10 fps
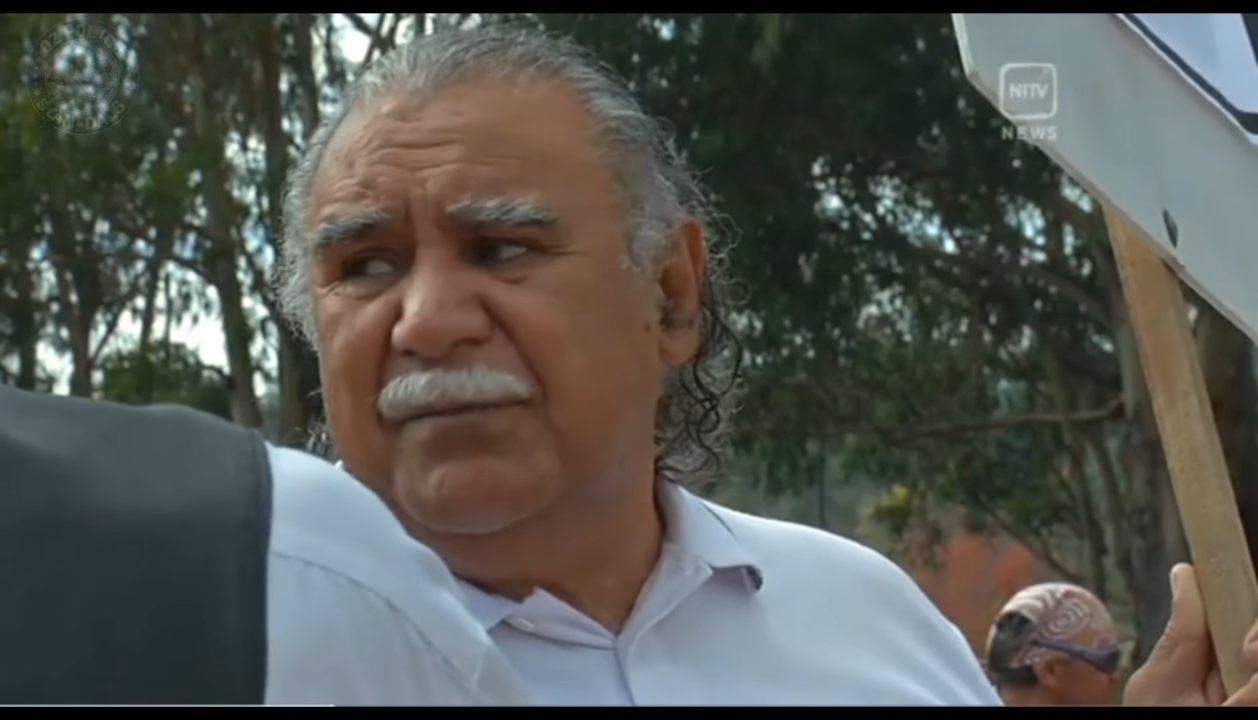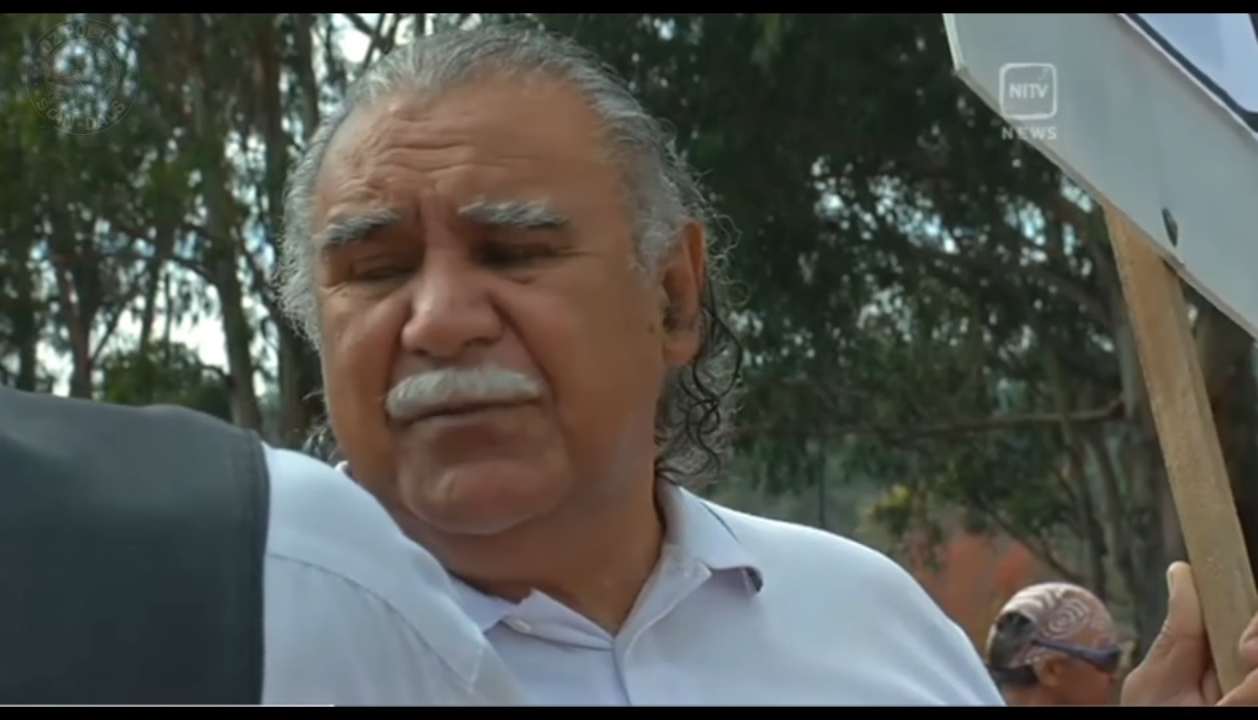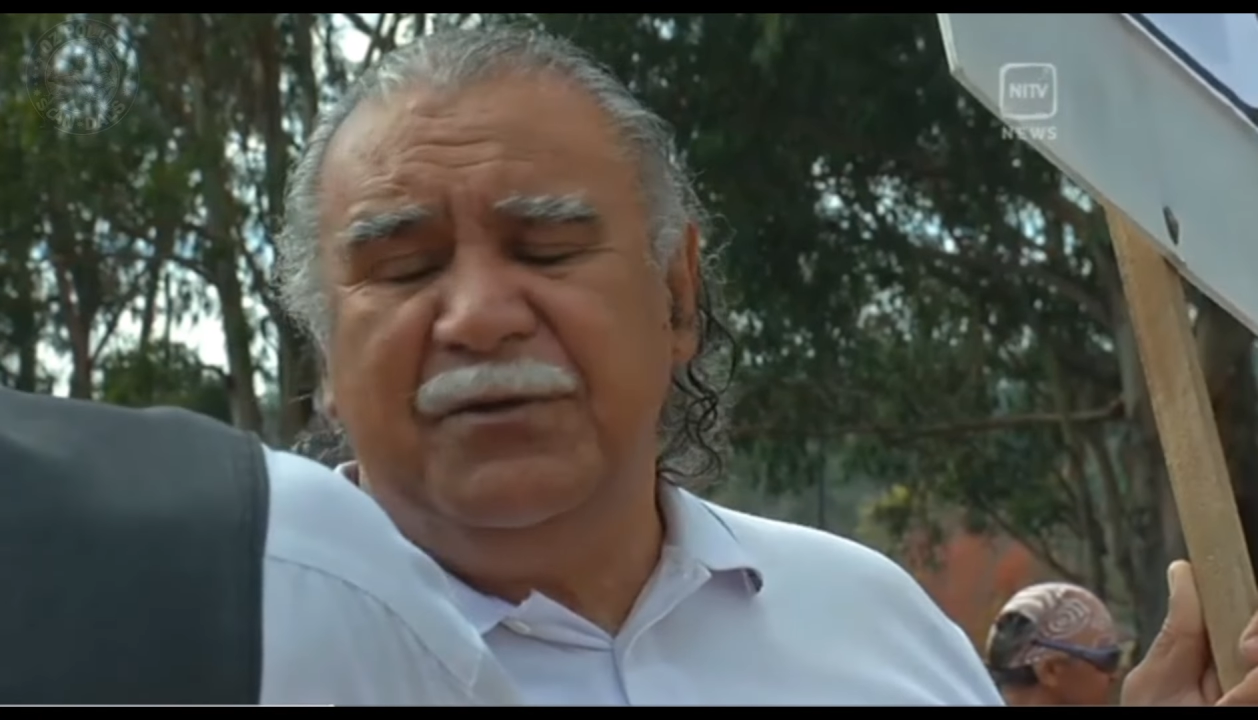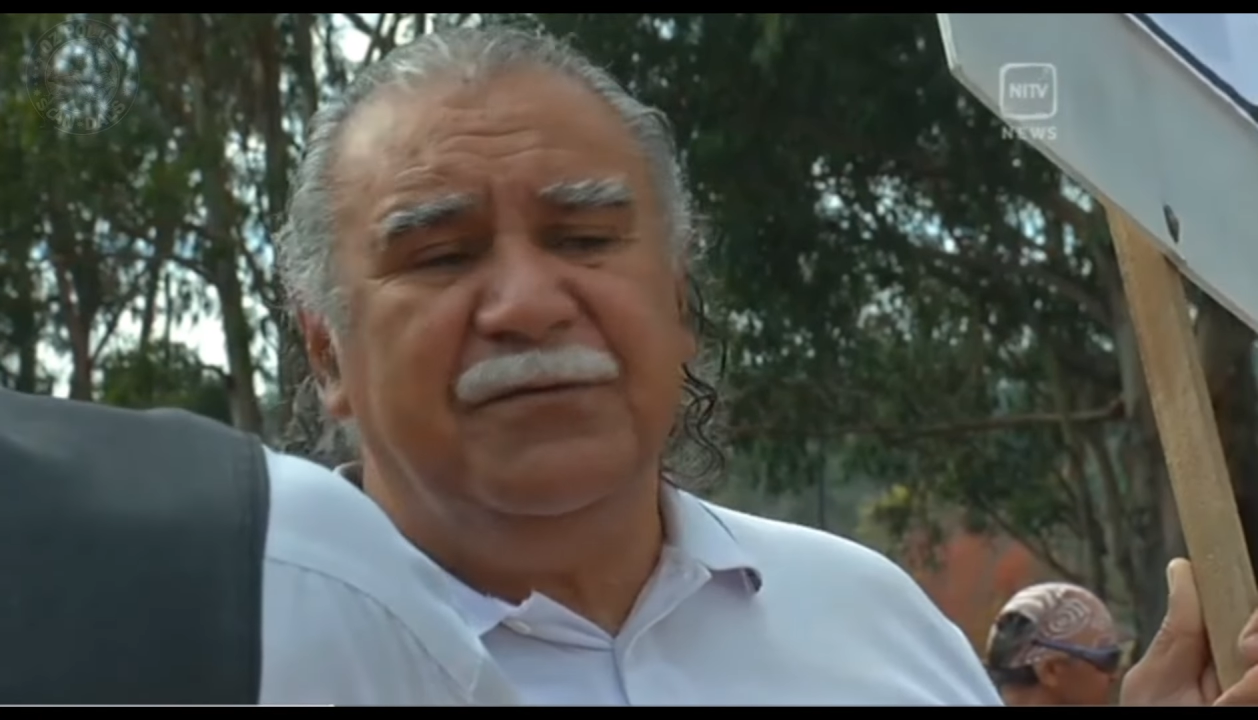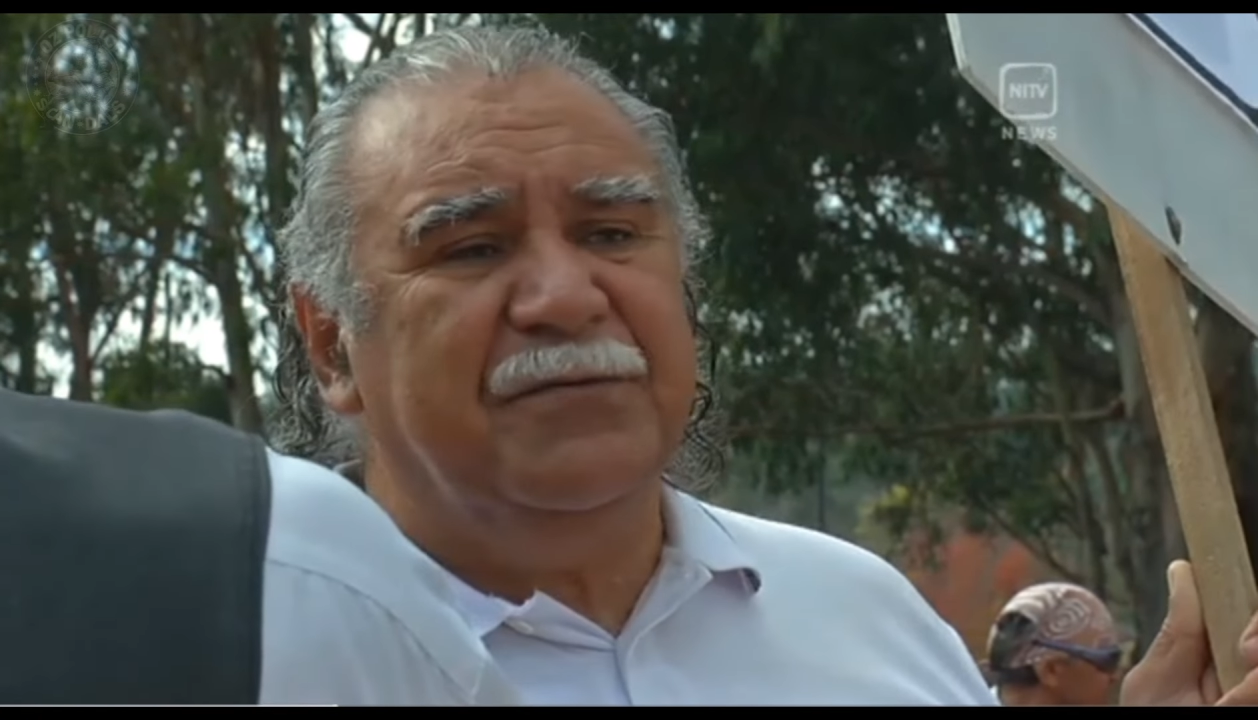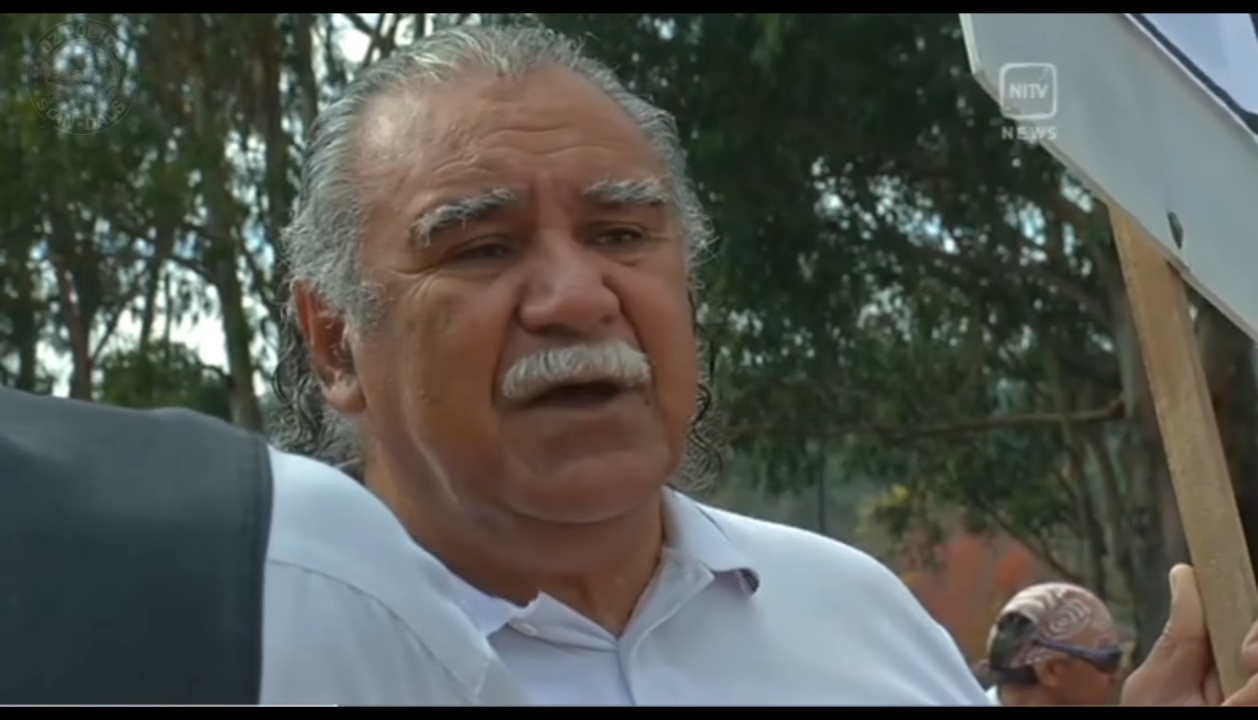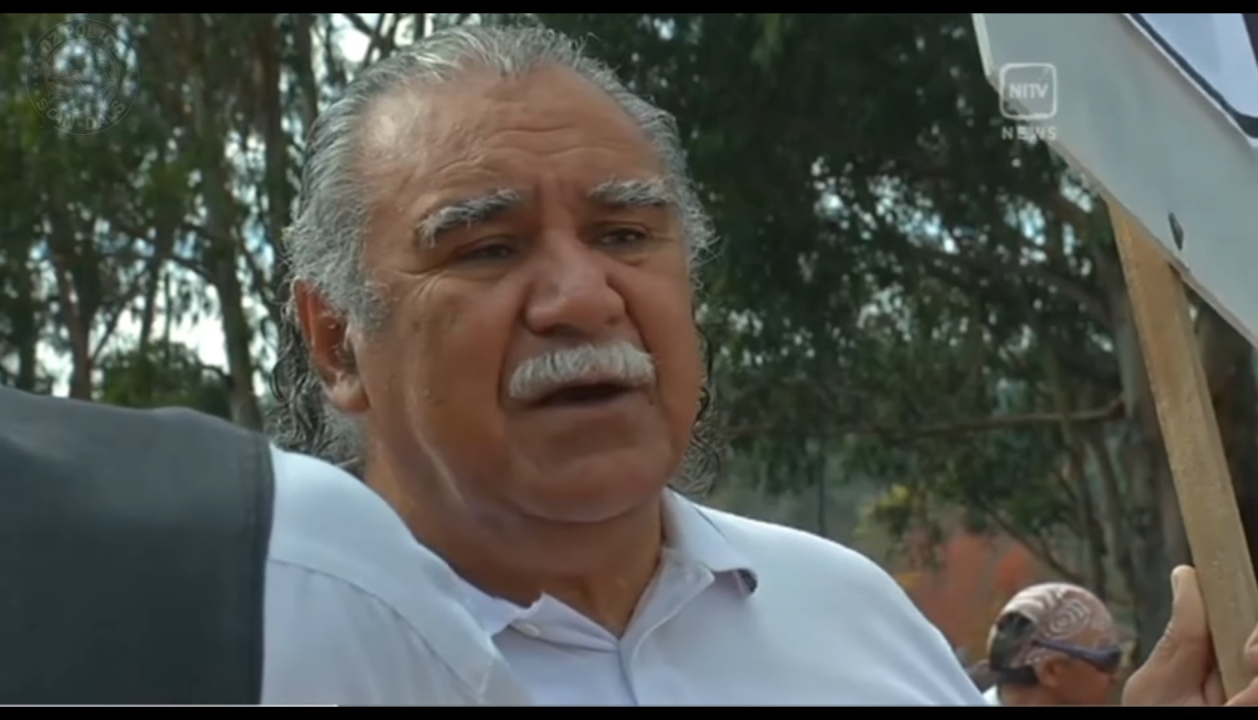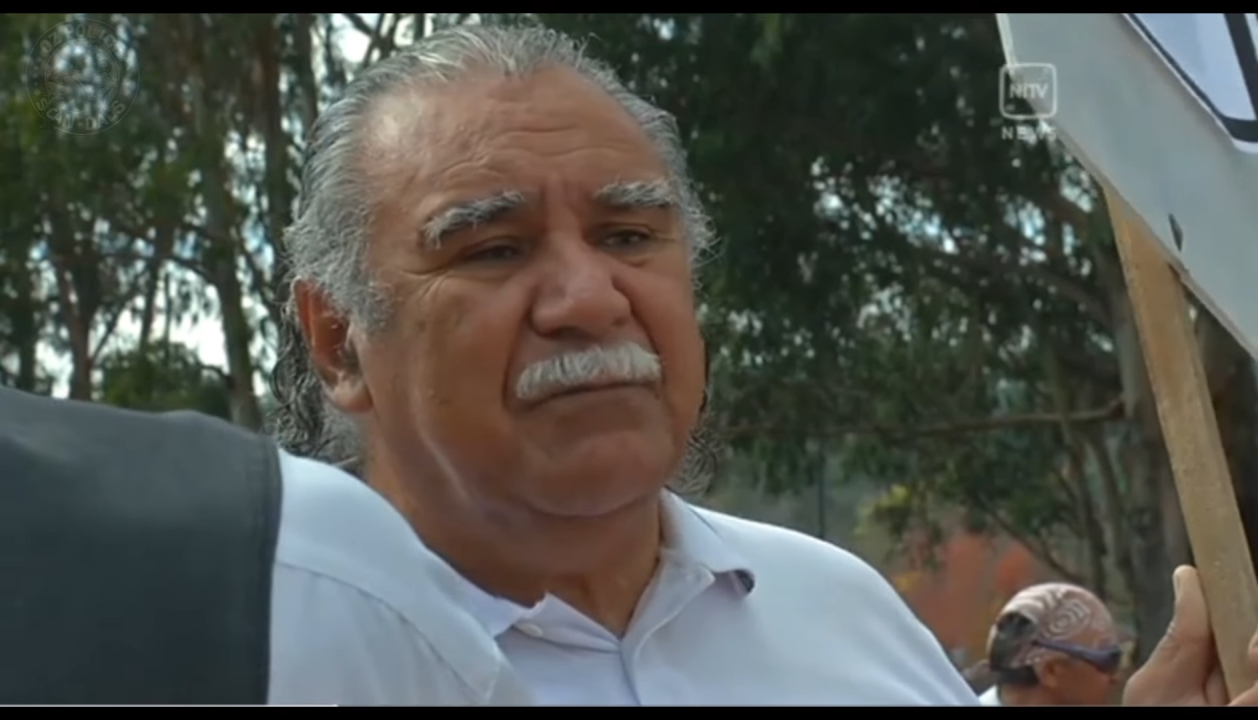up this